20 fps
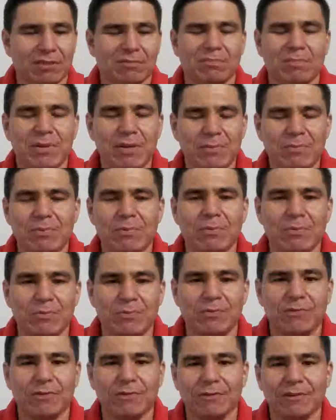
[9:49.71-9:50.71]
people
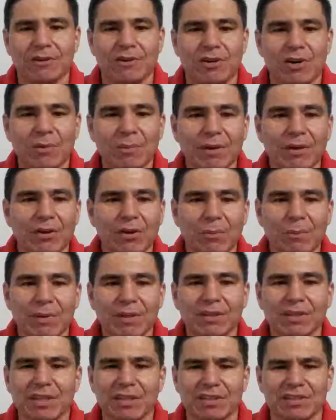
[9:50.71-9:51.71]
coming up and
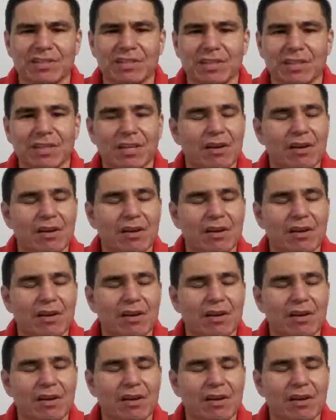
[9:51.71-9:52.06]
they say,